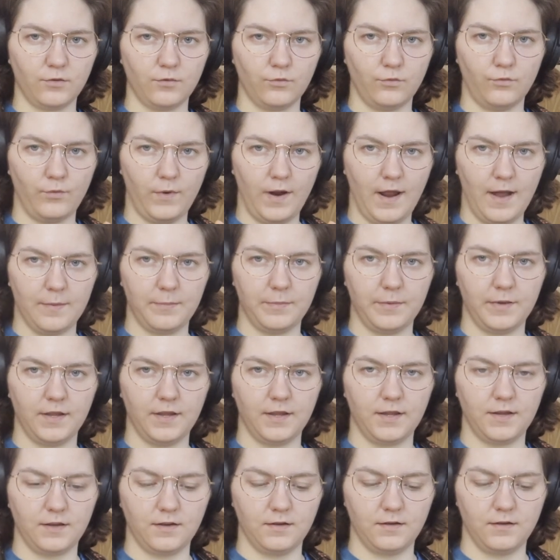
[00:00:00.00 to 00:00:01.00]

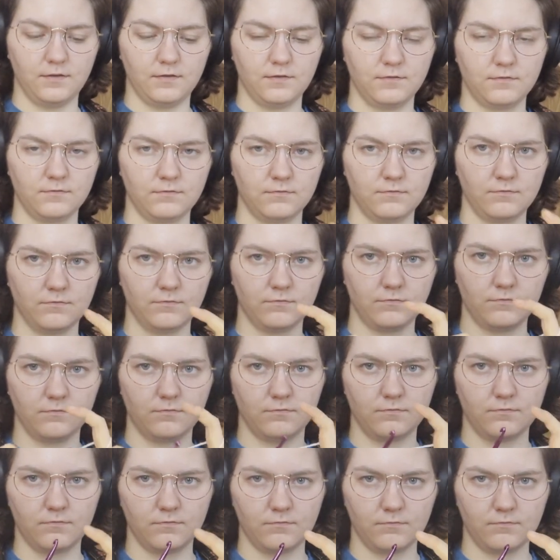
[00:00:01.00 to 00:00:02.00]
wrapping
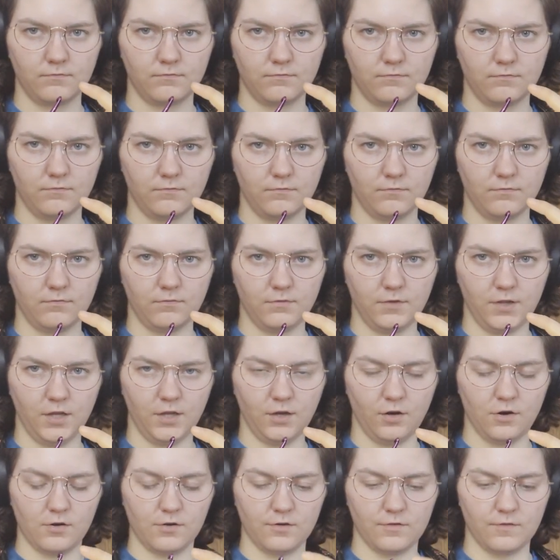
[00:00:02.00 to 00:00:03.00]
the
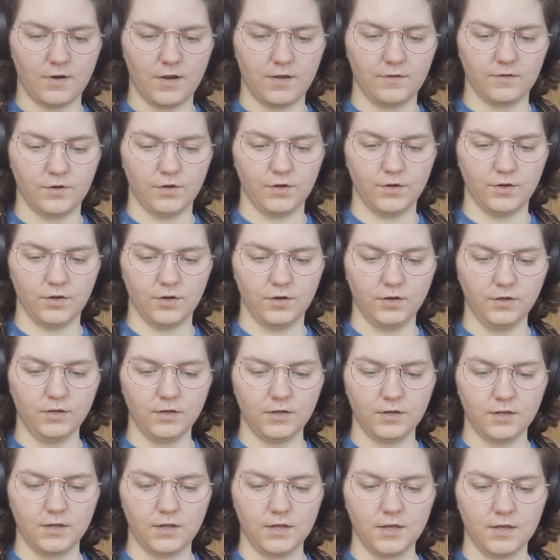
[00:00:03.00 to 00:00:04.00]
yarn around the
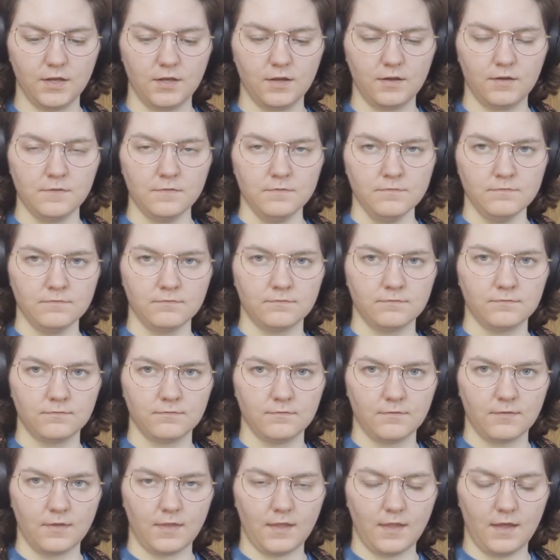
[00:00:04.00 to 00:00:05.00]
hook
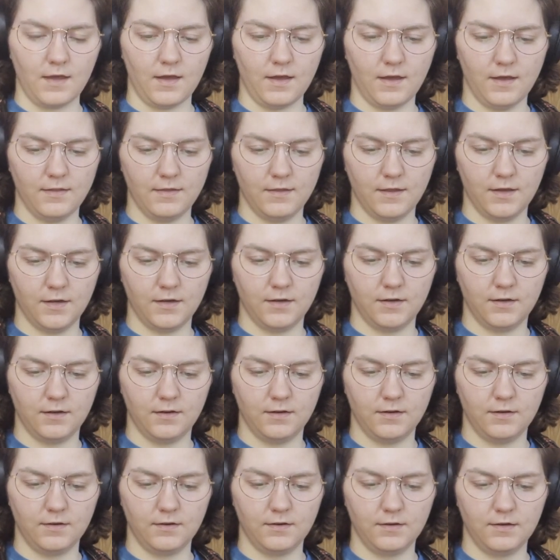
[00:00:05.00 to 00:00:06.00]
and
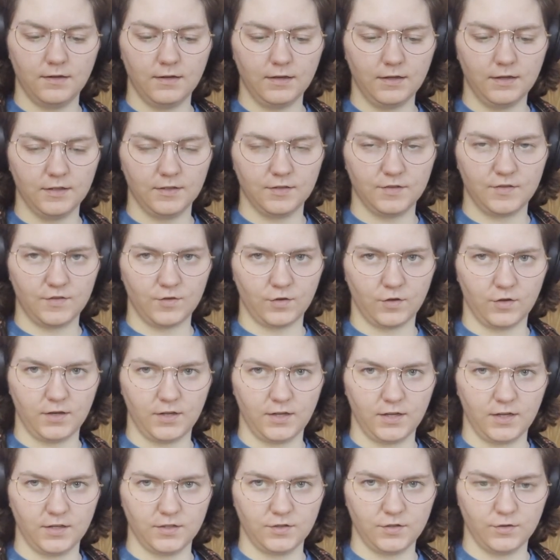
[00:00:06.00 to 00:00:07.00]
then
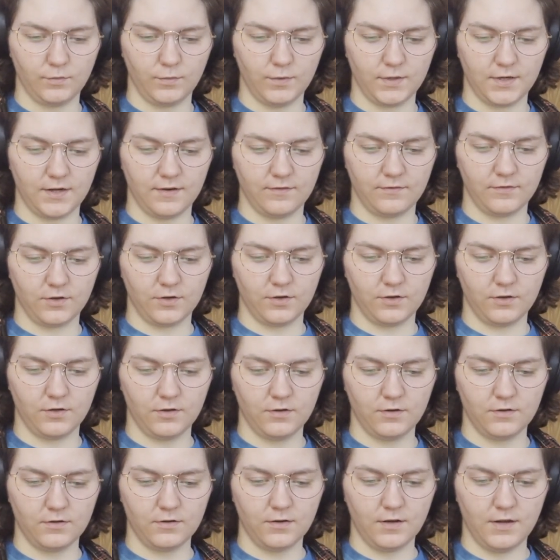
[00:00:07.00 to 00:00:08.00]
inserting into
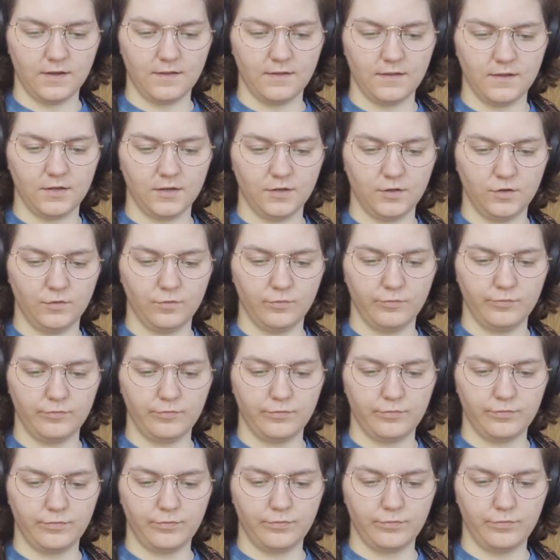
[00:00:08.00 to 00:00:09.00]
whatever, and then you
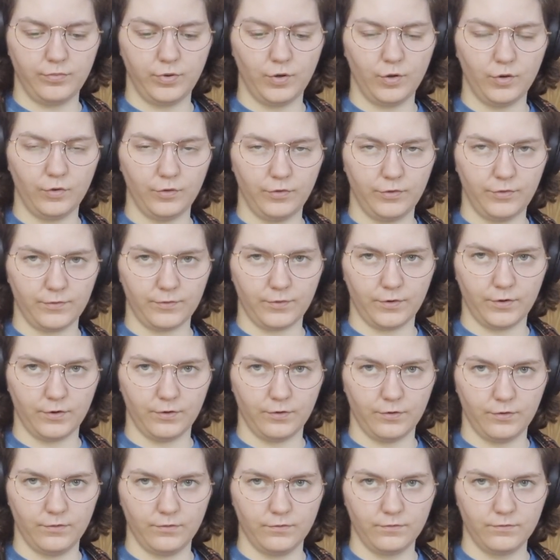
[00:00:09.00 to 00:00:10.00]
pull
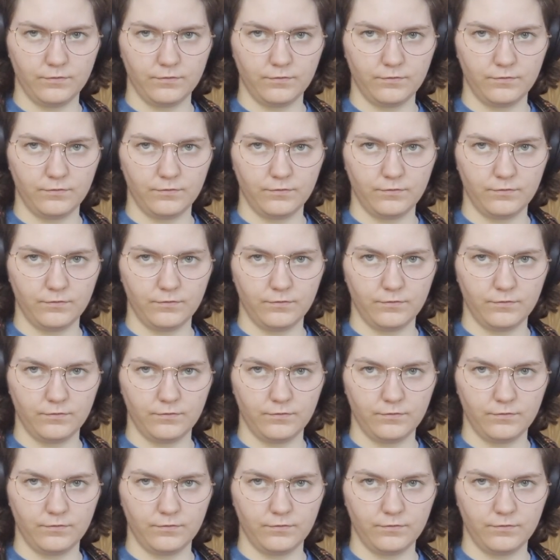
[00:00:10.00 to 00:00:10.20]
through.